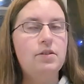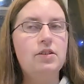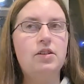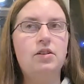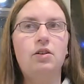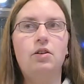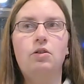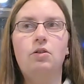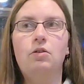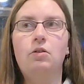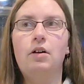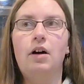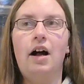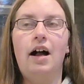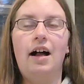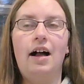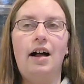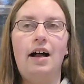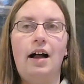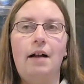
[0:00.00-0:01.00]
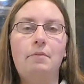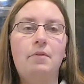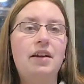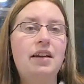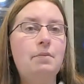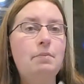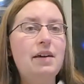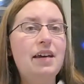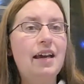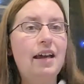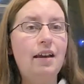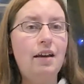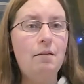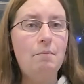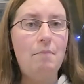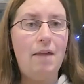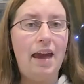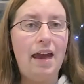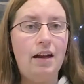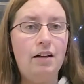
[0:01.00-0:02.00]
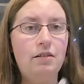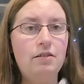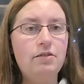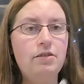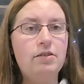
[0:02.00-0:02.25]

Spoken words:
so I'm going to be getting a male.